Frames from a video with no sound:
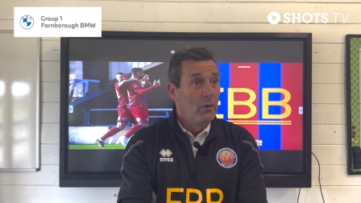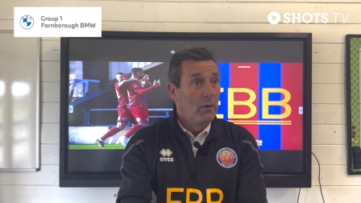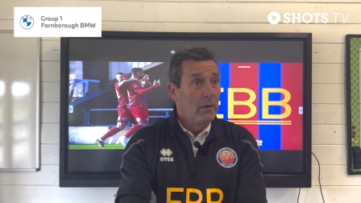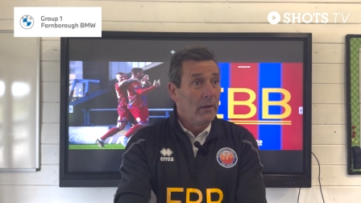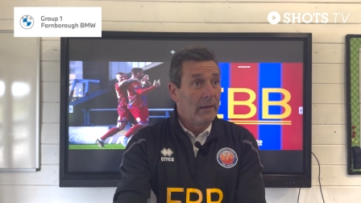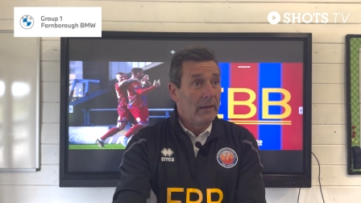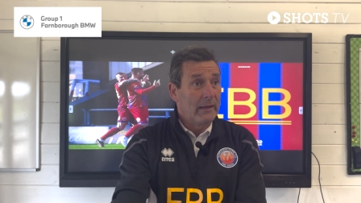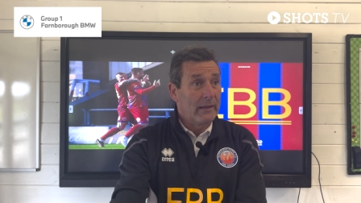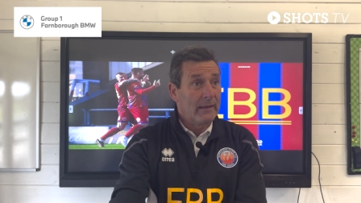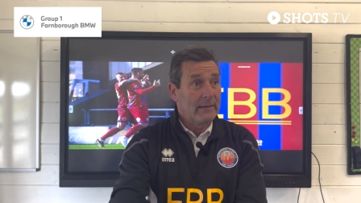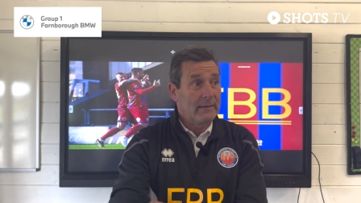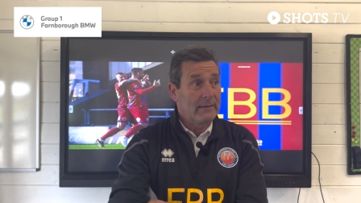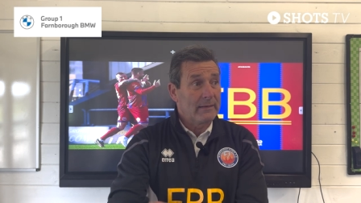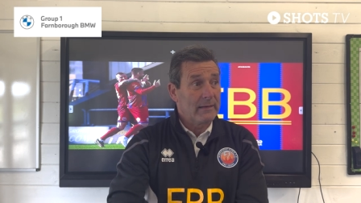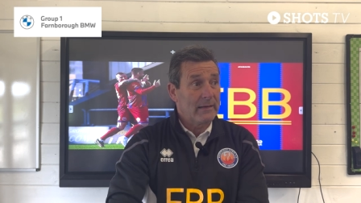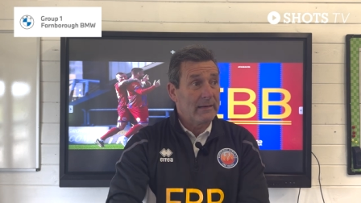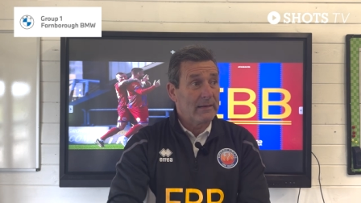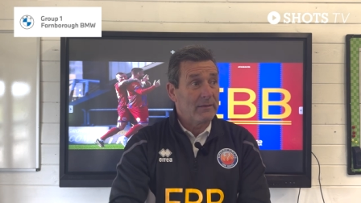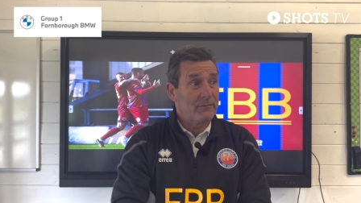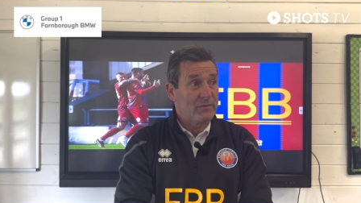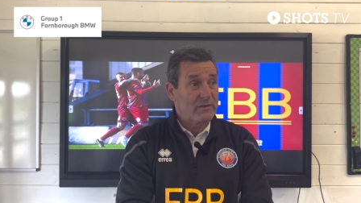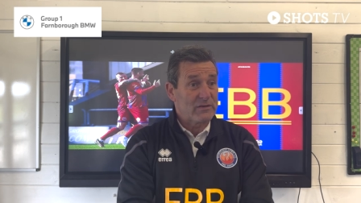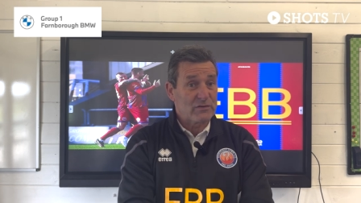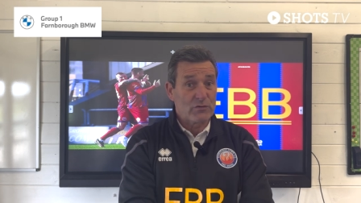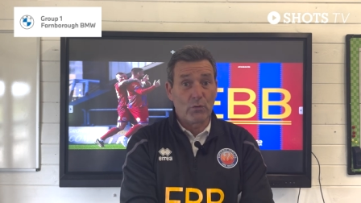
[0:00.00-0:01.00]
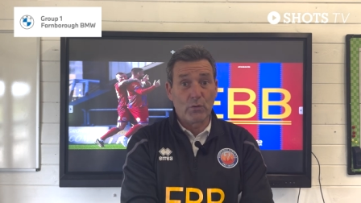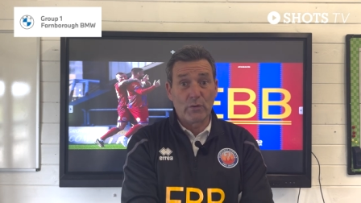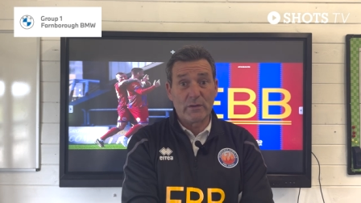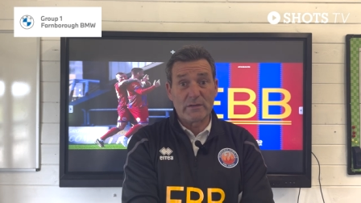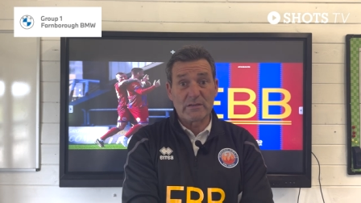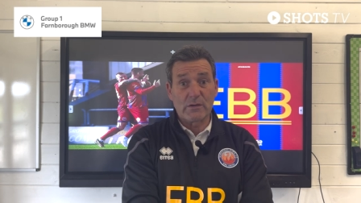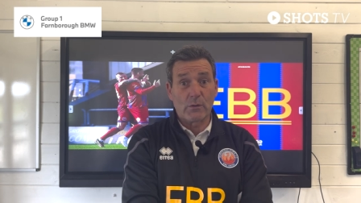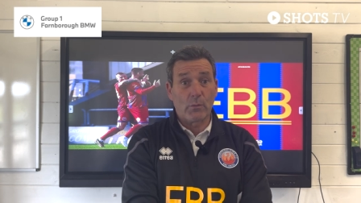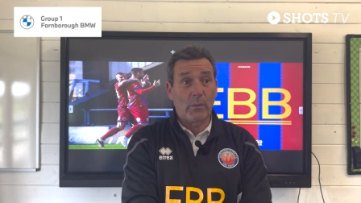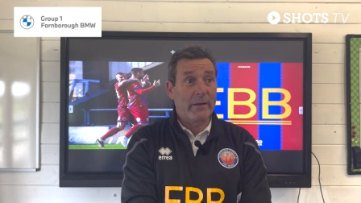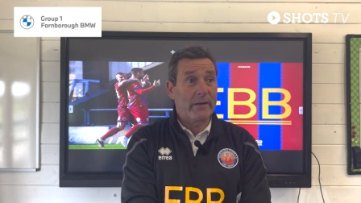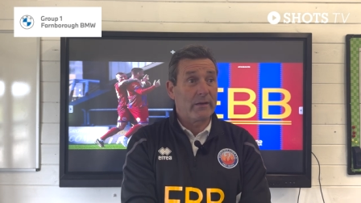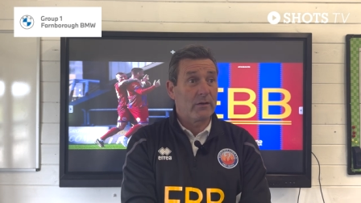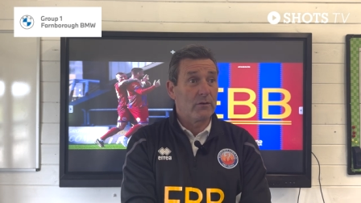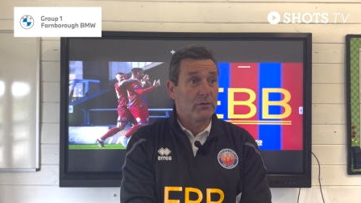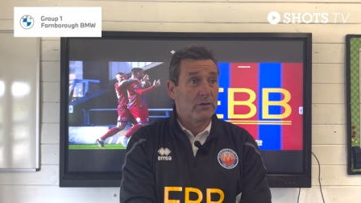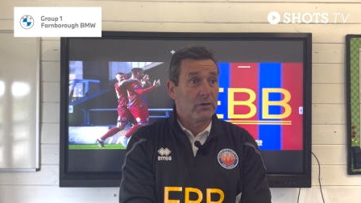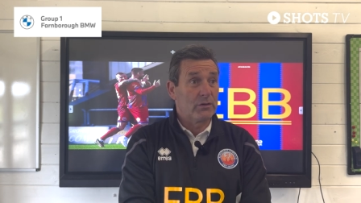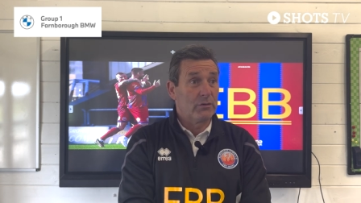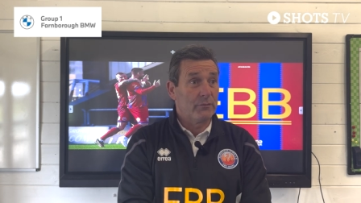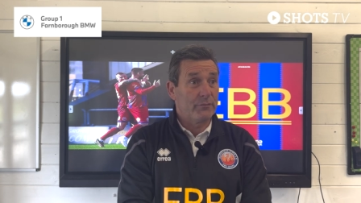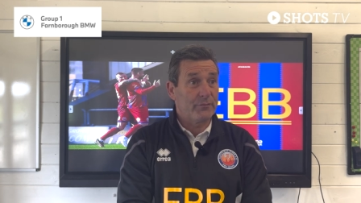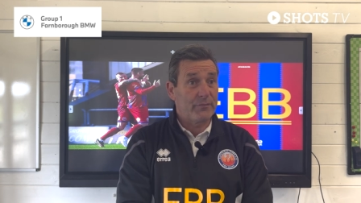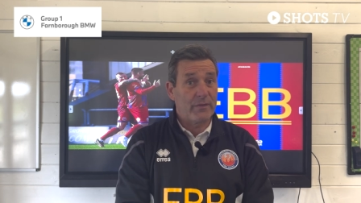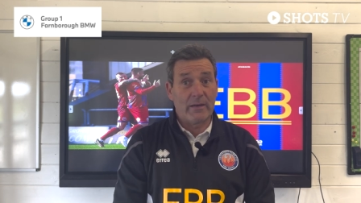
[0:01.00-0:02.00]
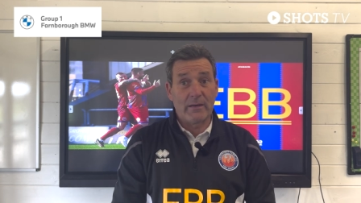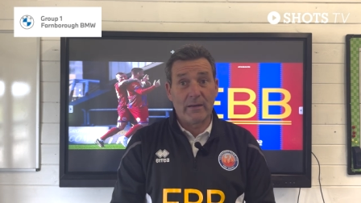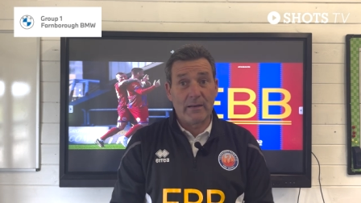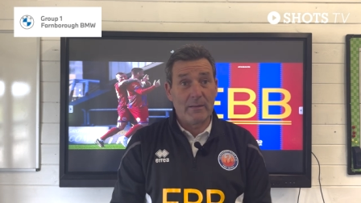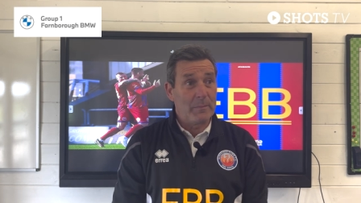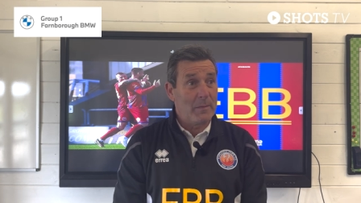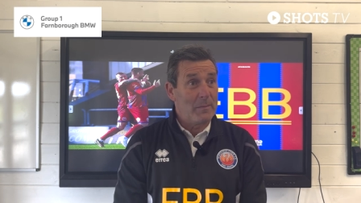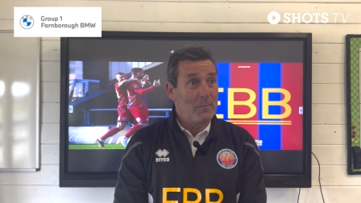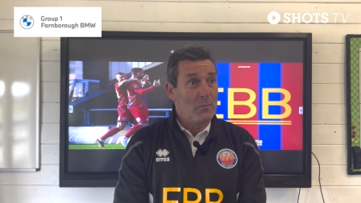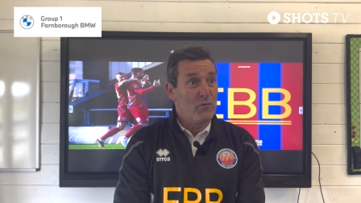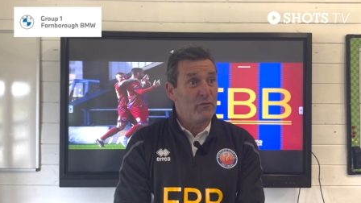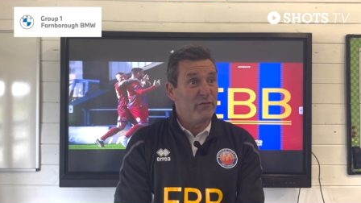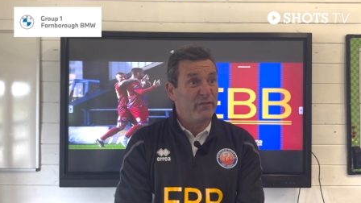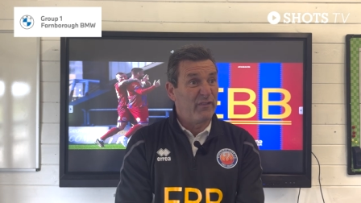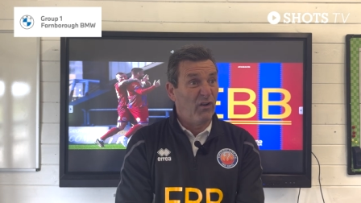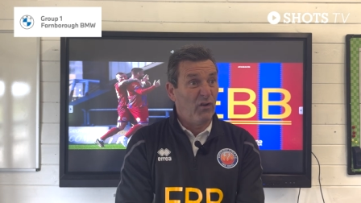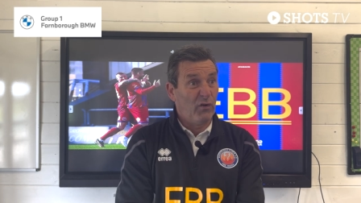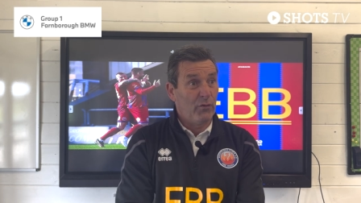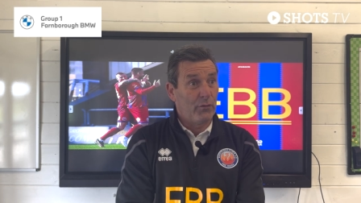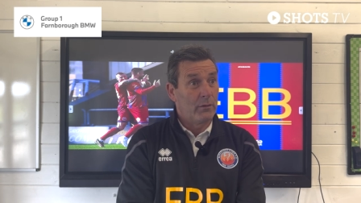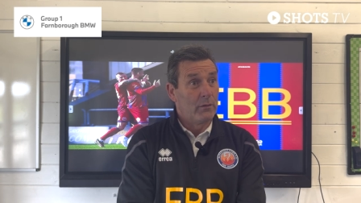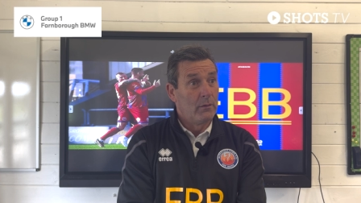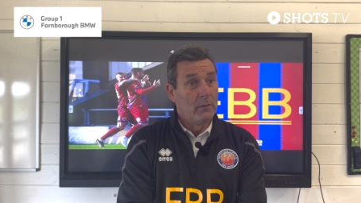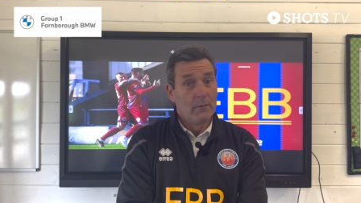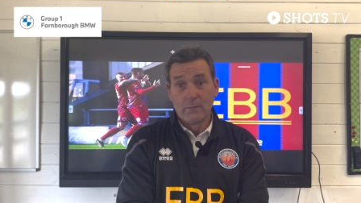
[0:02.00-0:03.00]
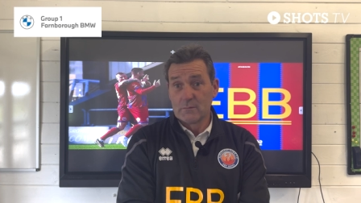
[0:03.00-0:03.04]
And if his all isn't quite good enough, then he'll be moved on.